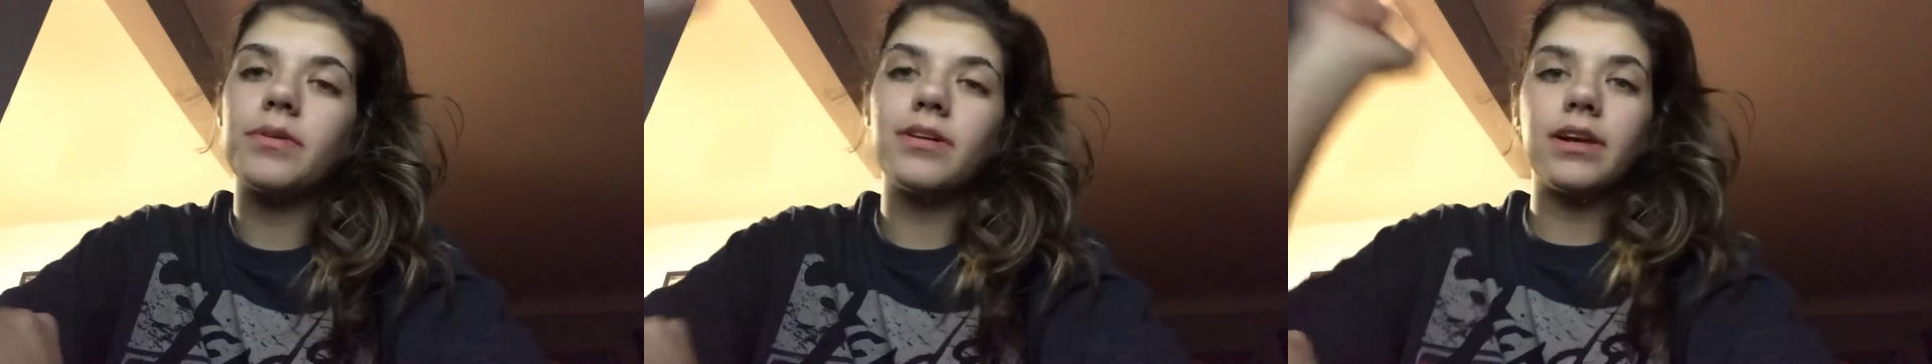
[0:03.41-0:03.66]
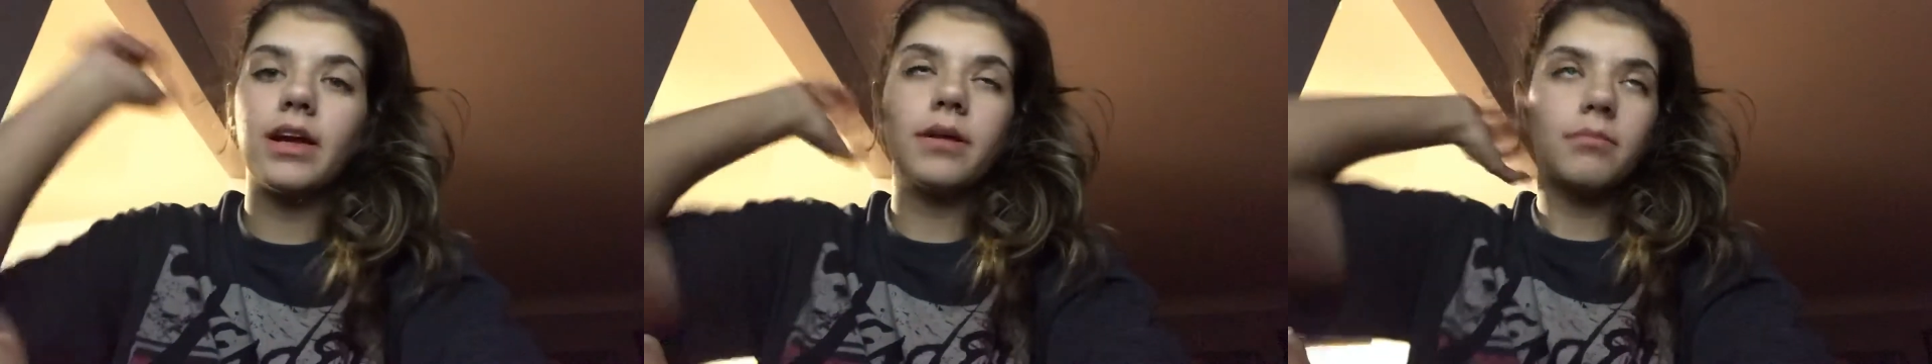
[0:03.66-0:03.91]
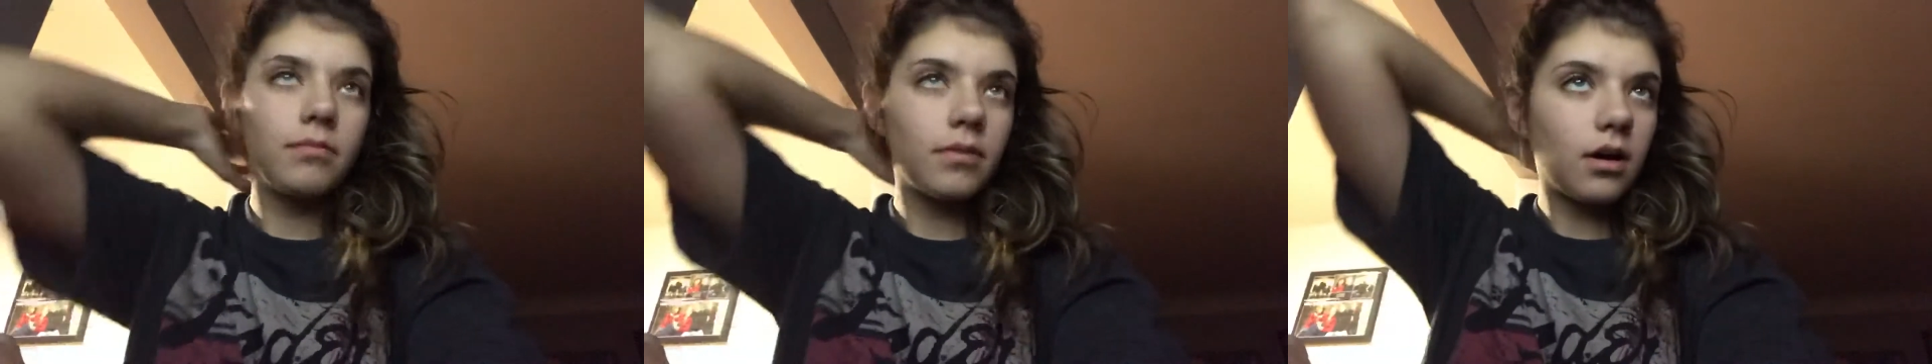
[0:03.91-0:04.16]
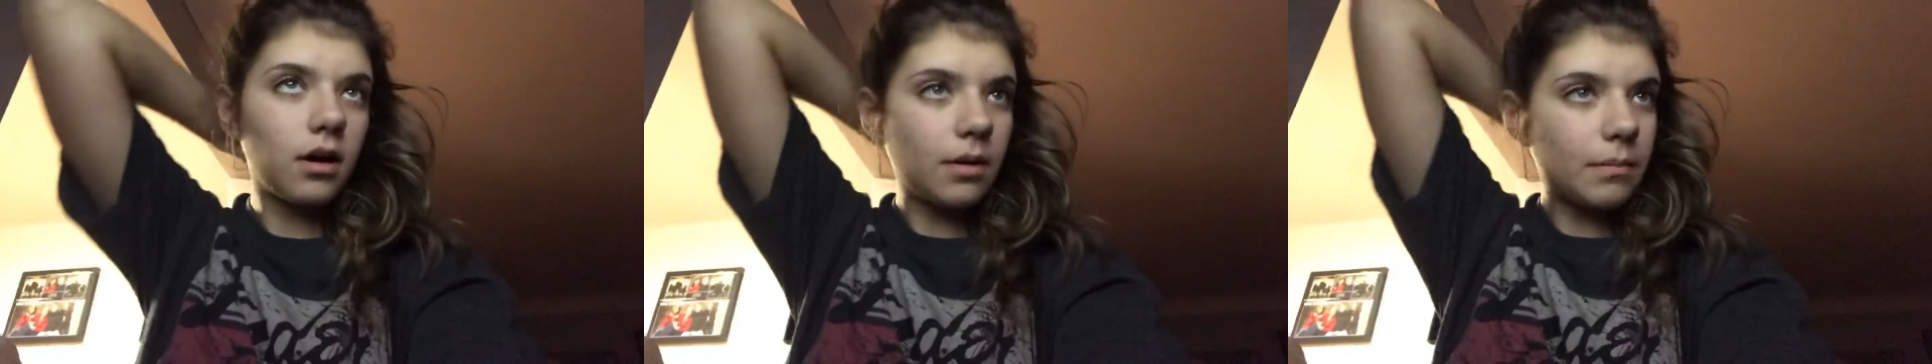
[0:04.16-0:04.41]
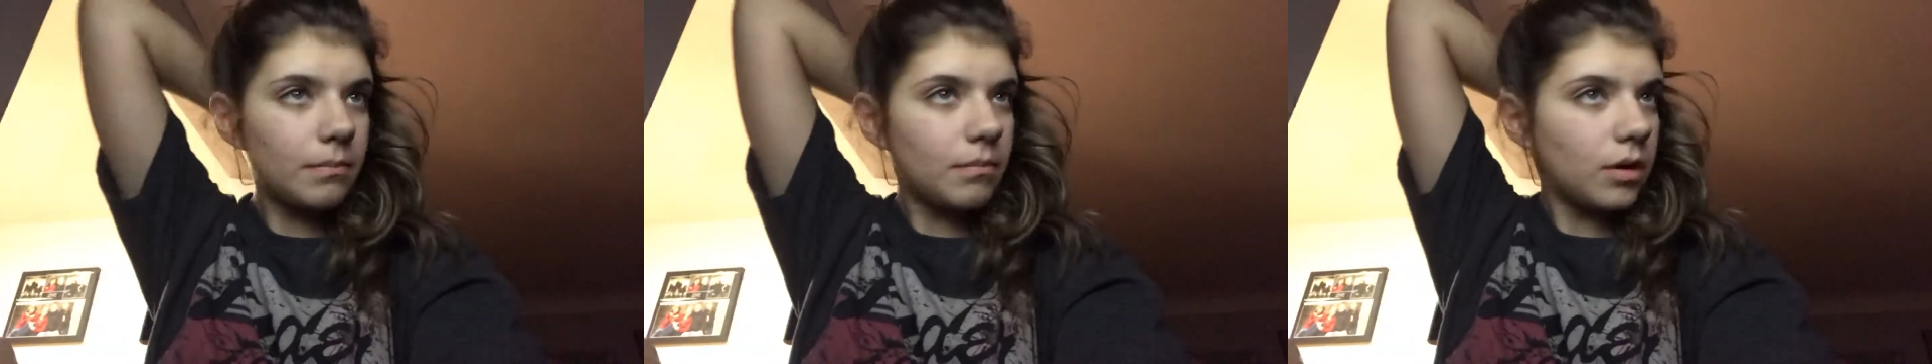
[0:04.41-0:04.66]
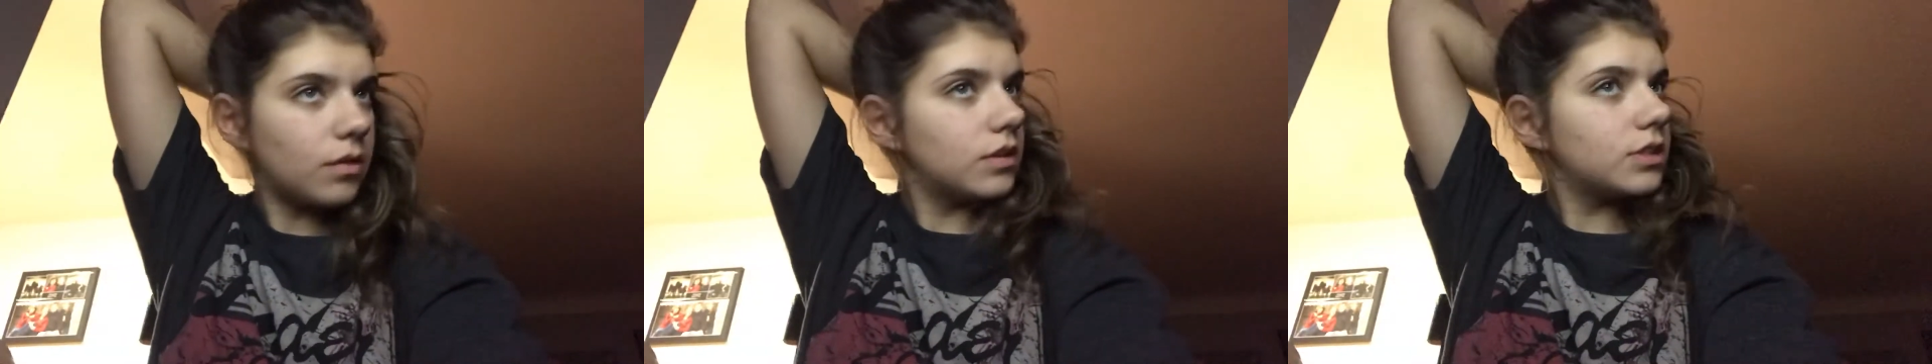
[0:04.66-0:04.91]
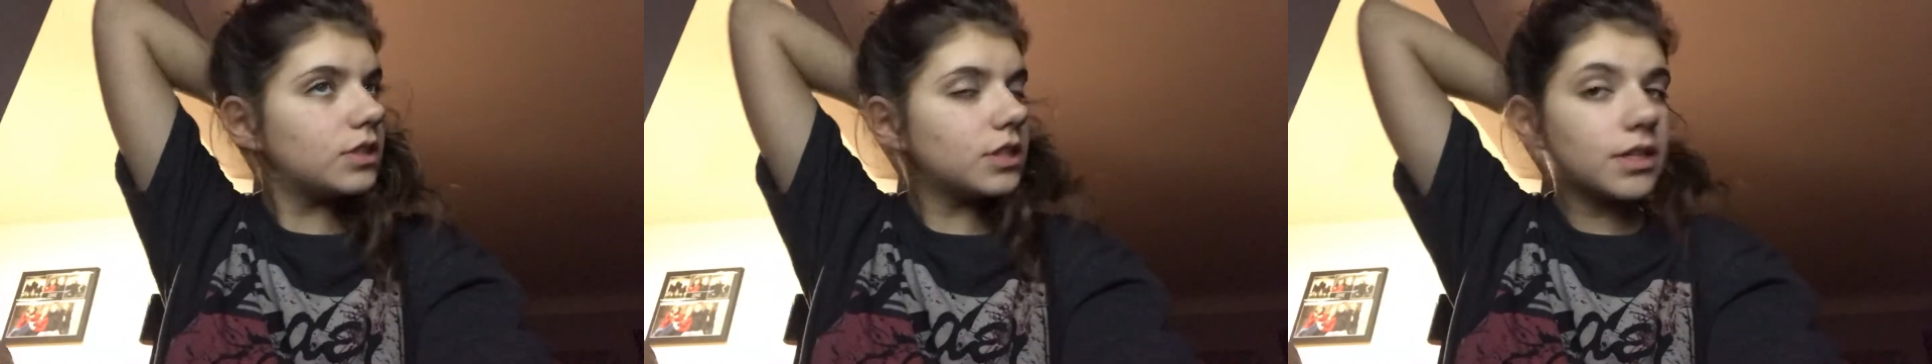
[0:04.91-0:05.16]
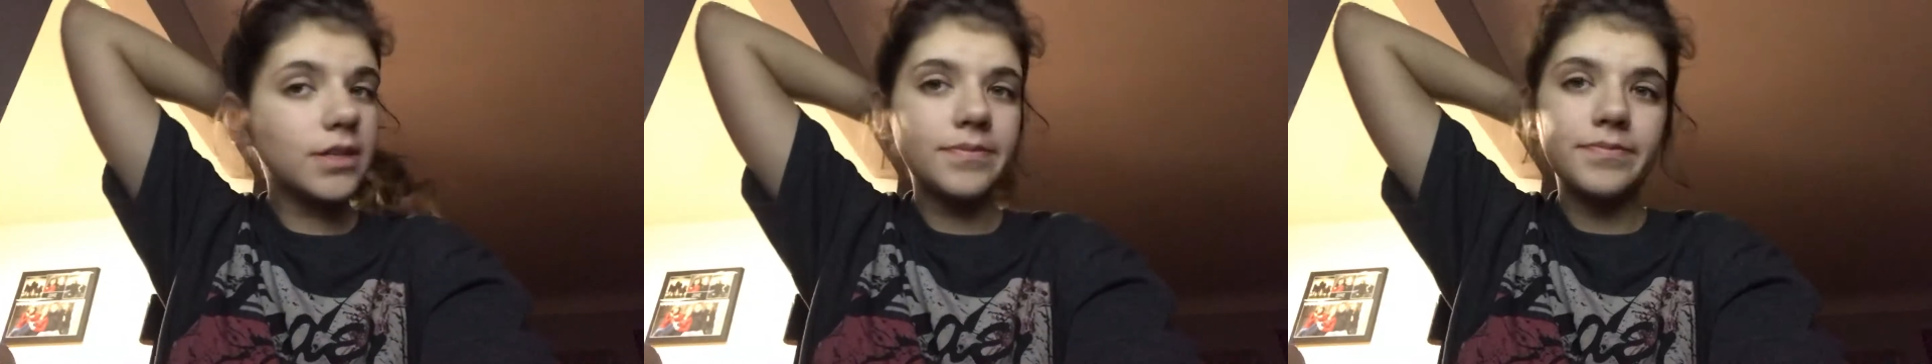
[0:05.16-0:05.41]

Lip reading: 9 poster.